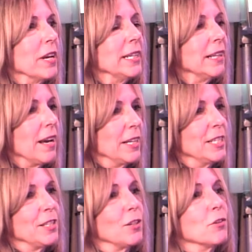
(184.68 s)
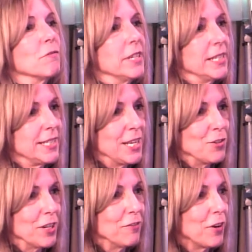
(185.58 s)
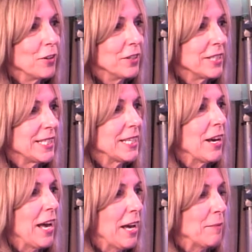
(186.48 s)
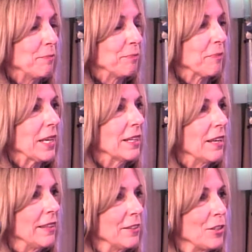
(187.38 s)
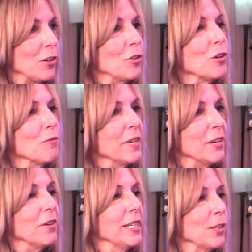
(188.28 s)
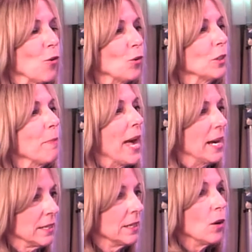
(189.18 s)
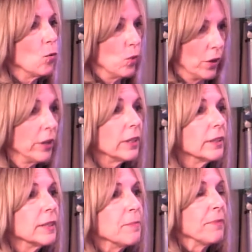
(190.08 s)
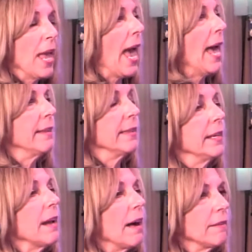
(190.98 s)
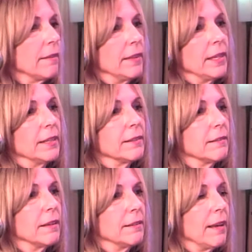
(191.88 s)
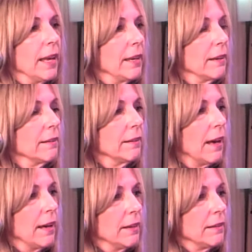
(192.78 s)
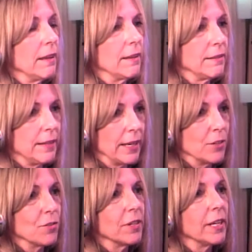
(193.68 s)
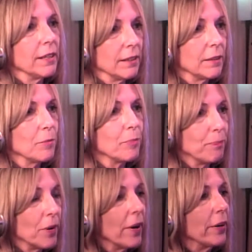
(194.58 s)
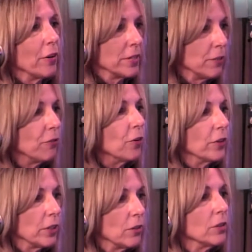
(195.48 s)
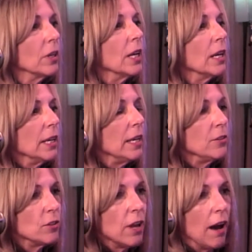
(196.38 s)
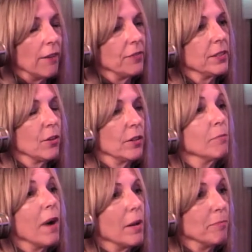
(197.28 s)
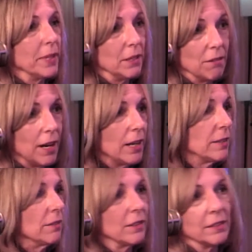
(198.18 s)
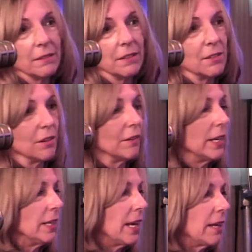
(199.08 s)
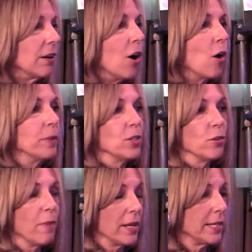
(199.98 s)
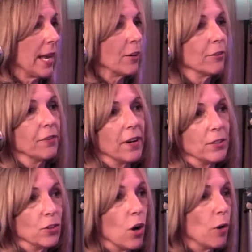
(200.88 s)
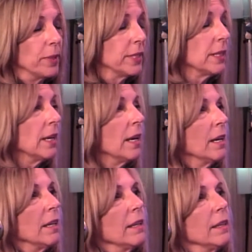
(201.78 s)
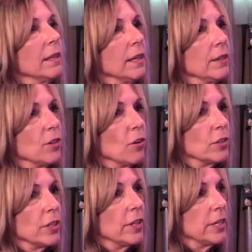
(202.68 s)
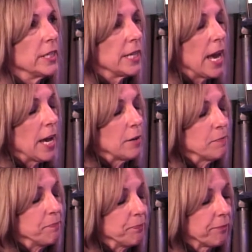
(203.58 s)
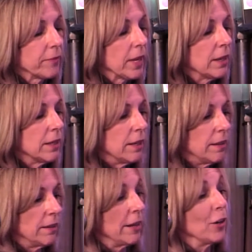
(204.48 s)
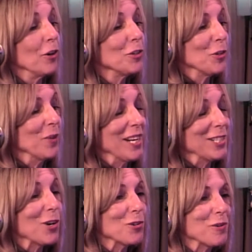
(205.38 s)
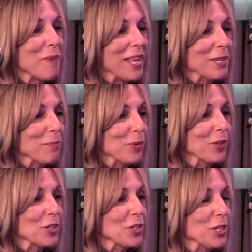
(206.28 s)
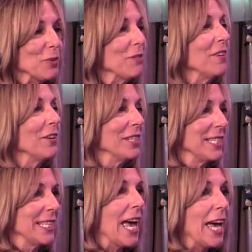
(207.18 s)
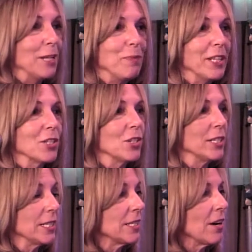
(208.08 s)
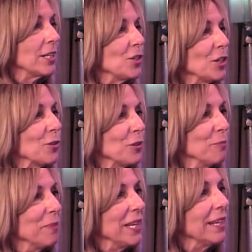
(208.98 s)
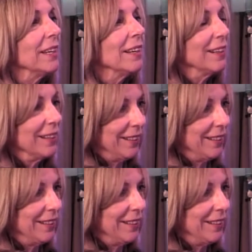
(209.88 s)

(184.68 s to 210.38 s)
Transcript: the green line is a career centric focus. Um, so your career is all about work, and then other things take a, a, secondary priority for in your, you in your life. In your life, so it might be your art or you, you know, any other hobbies. You might sacrifice your hobbies. The doctor that um, that I go to, when I told her about the book, she was very sad because she decided she couldn't be